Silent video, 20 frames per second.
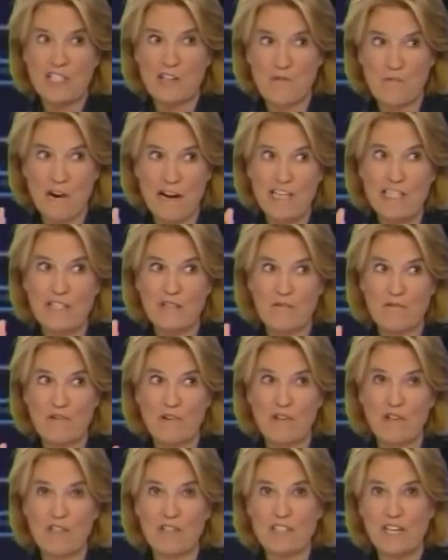there to write go. the
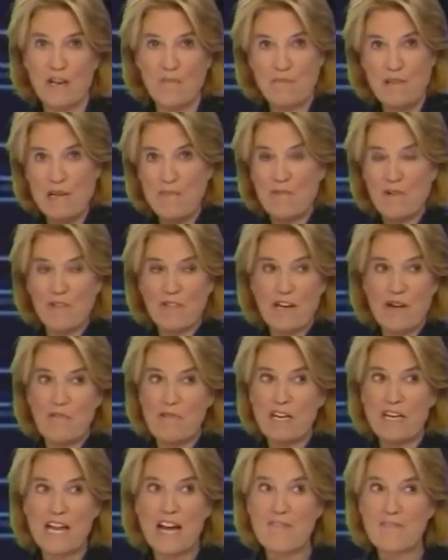rules, and people that
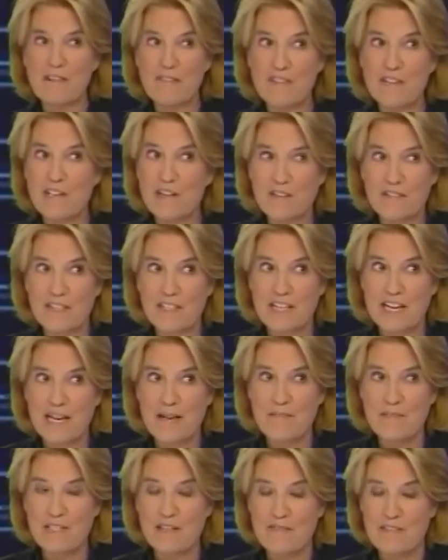we never there even know go. the
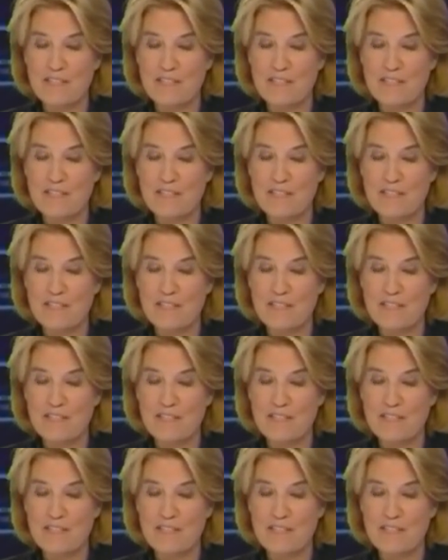names of